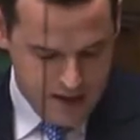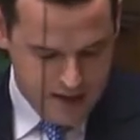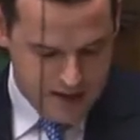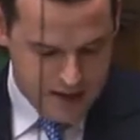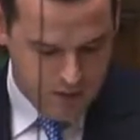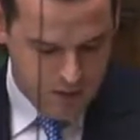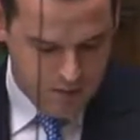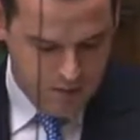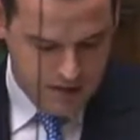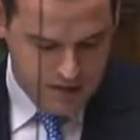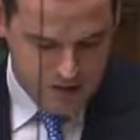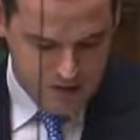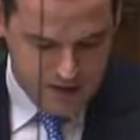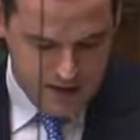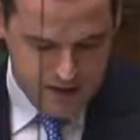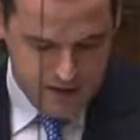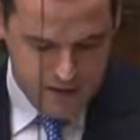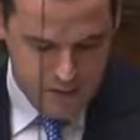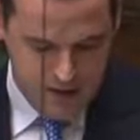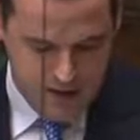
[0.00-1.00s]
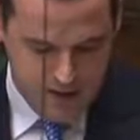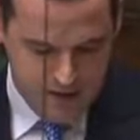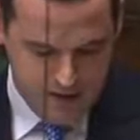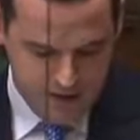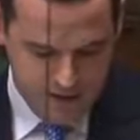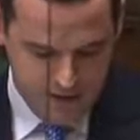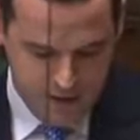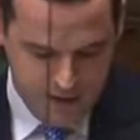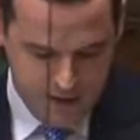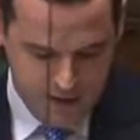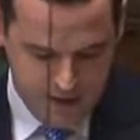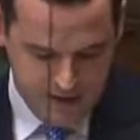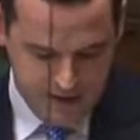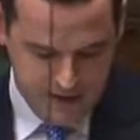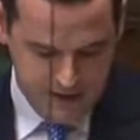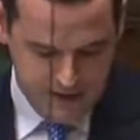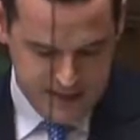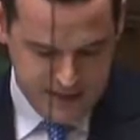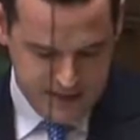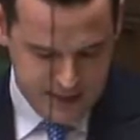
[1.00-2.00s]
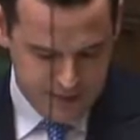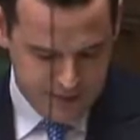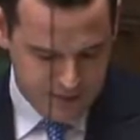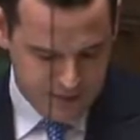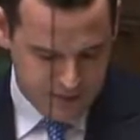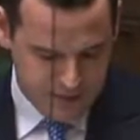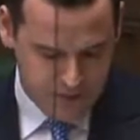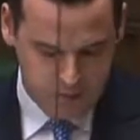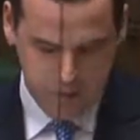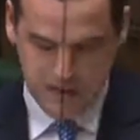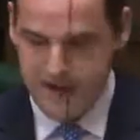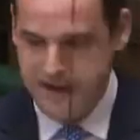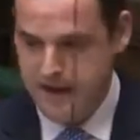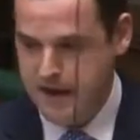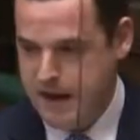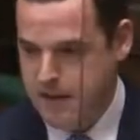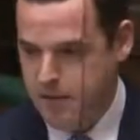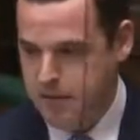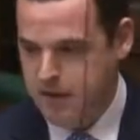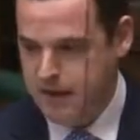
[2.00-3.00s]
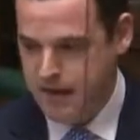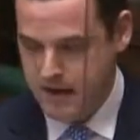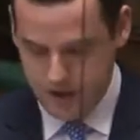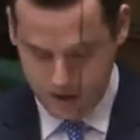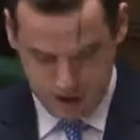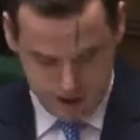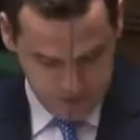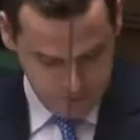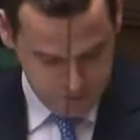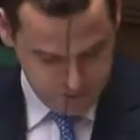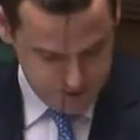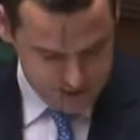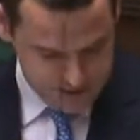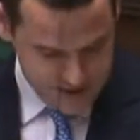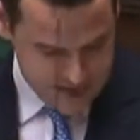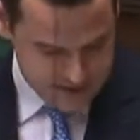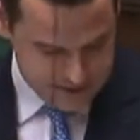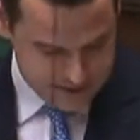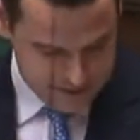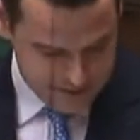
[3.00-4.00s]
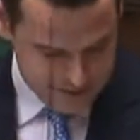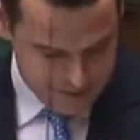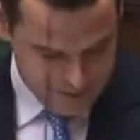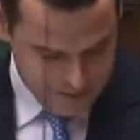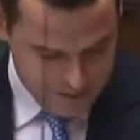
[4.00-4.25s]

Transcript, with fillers: there would be a grace period of 30 days before a planning application is processed.